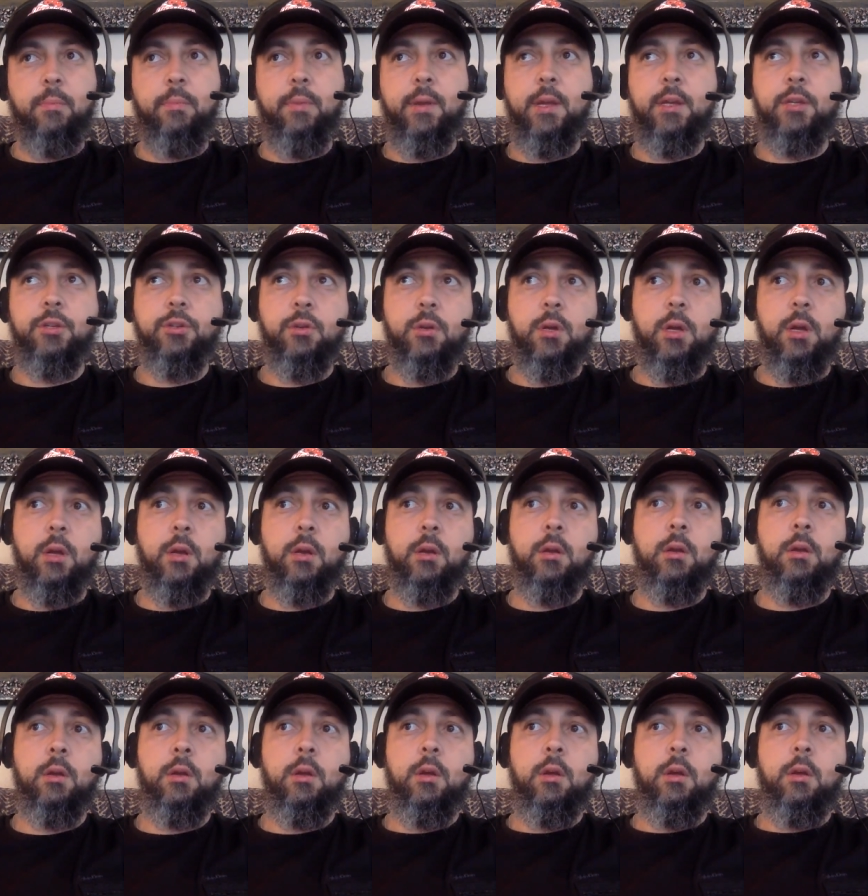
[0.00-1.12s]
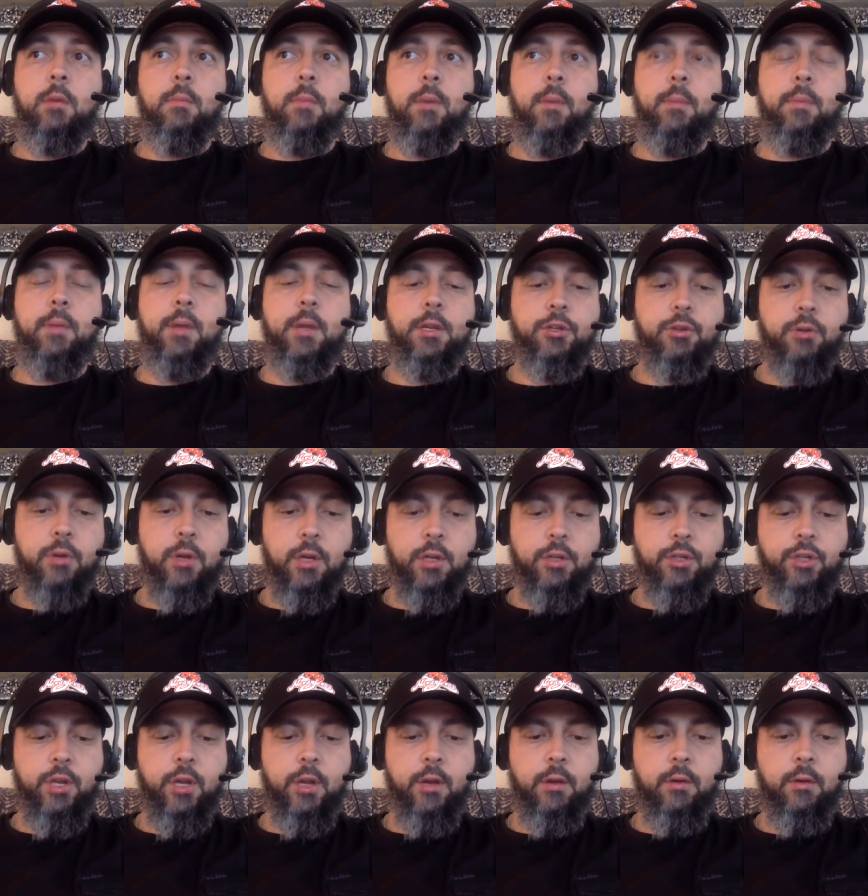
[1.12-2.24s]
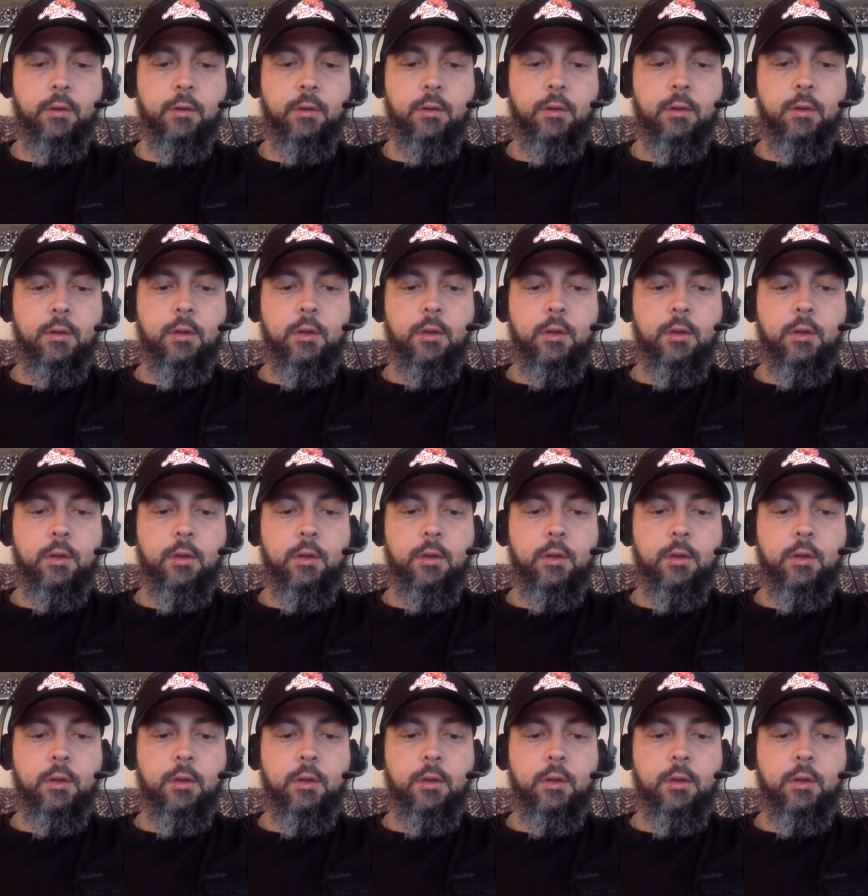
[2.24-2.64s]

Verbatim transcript: Patreon, my Patreon channel.